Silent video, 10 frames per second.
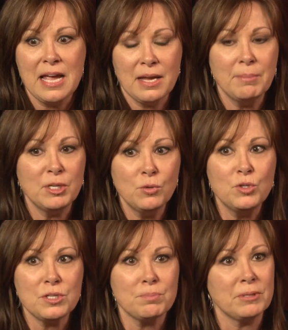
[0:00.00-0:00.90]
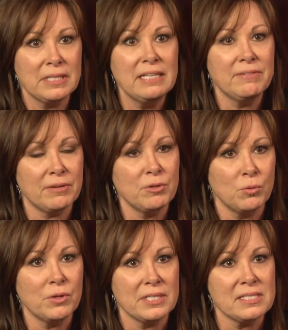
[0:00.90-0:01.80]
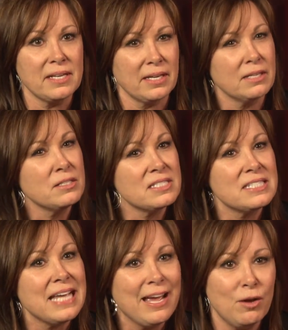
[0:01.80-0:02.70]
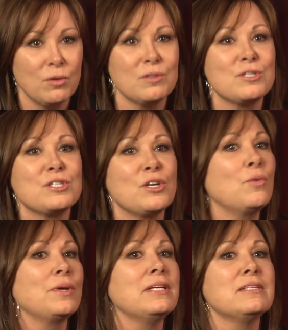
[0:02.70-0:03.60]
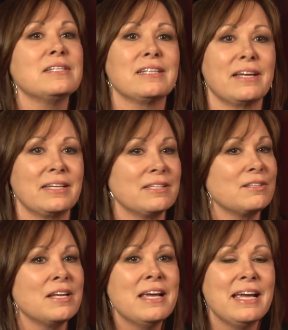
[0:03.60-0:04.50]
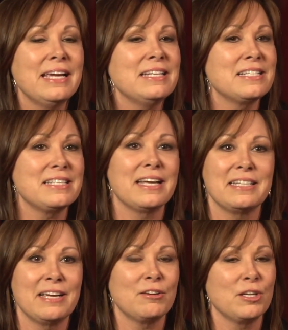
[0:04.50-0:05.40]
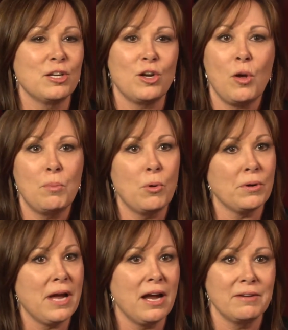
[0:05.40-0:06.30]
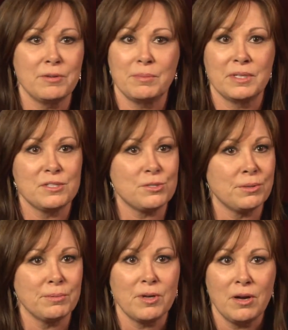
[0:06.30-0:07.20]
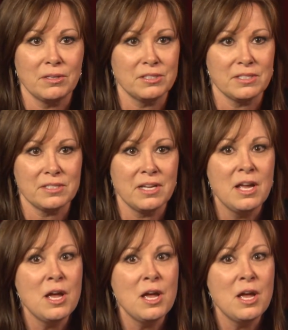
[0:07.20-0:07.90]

I mean, you just believe every word he's saying. It sounds so easy, like he just sat down and it all poured out of him in stream of conscious.